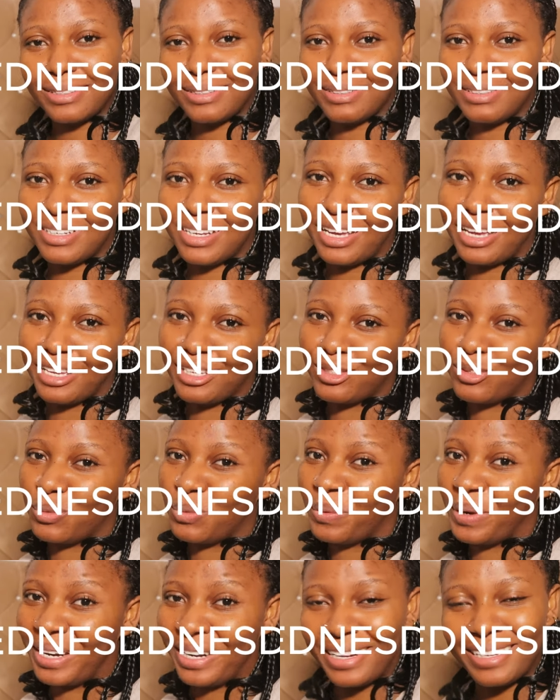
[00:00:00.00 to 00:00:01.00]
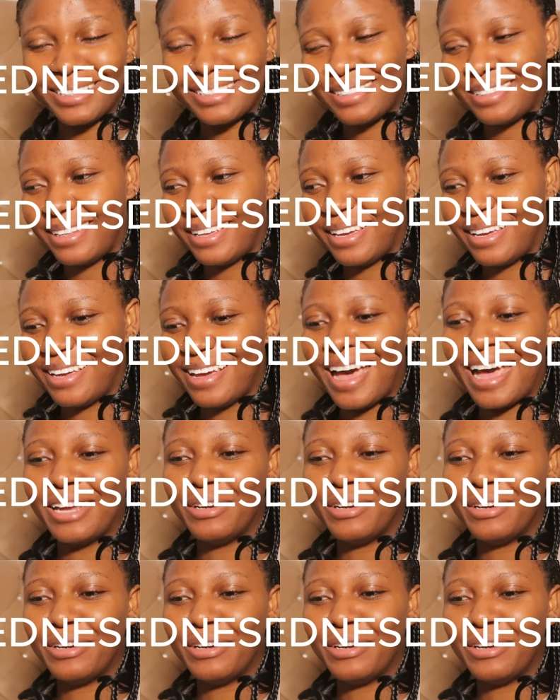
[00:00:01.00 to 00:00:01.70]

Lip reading: Today is Wednesday.